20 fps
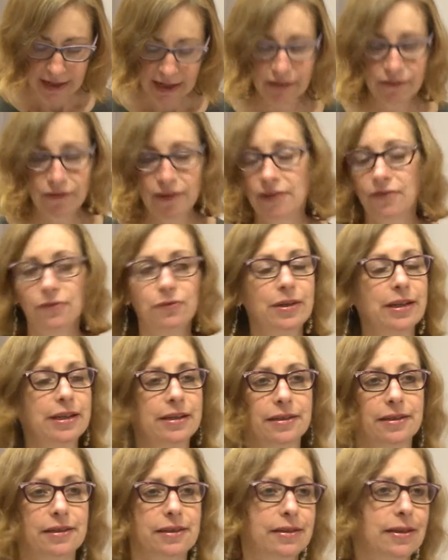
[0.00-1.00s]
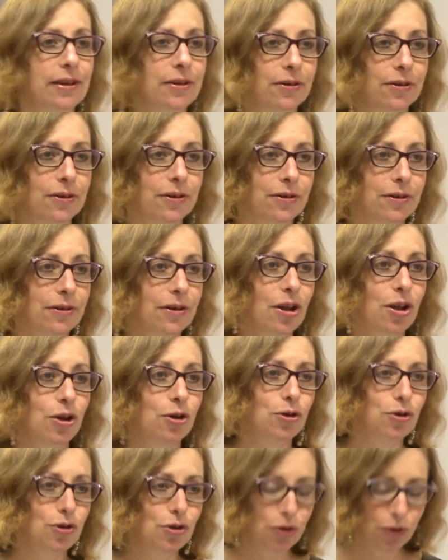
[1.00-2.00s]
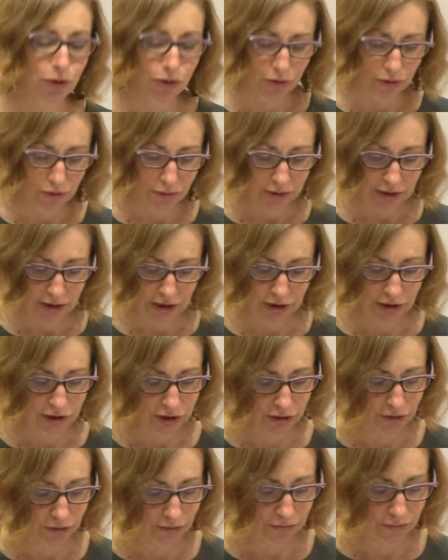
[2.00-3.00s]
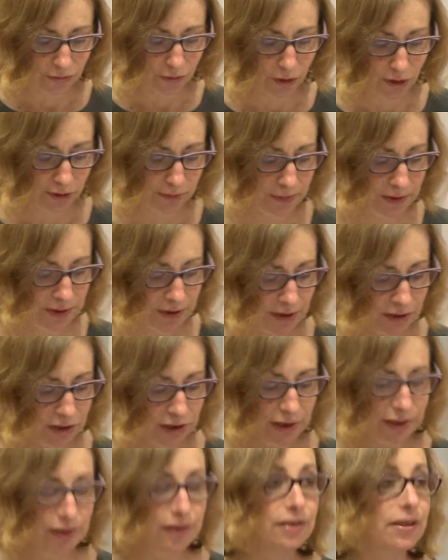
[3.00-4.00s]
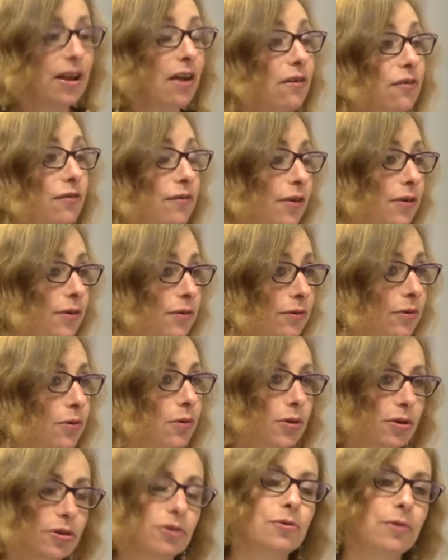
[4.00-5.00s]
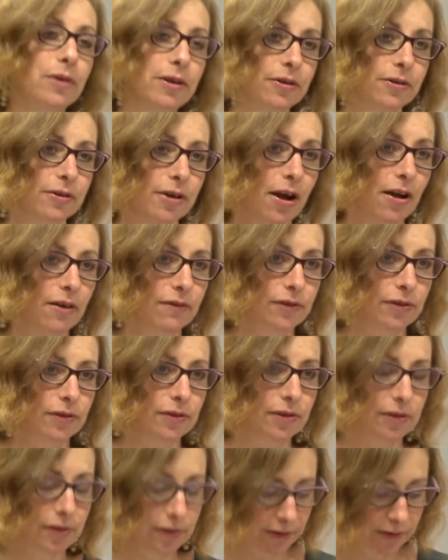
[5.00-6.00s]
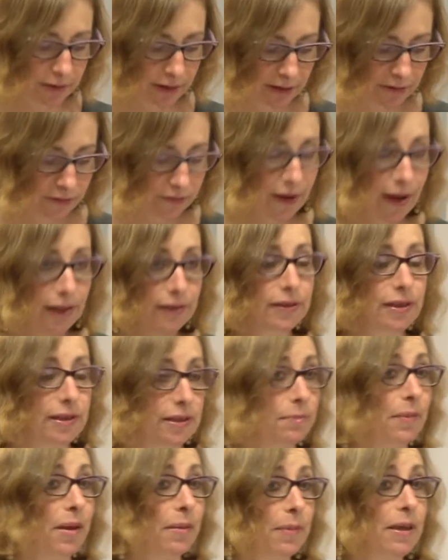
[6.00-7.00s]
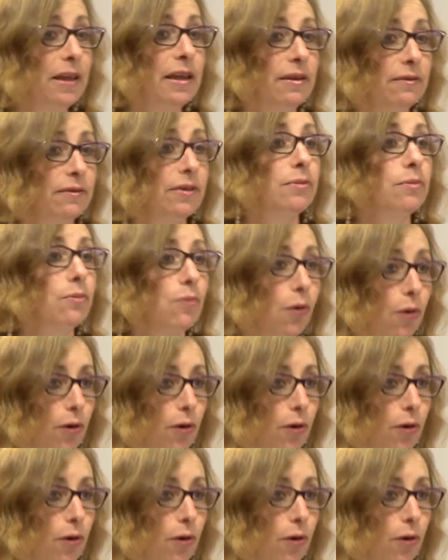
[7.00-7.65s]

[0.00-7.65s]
even if we consider new digital forms such as cell phone or Twitter novels. In fact, these may be even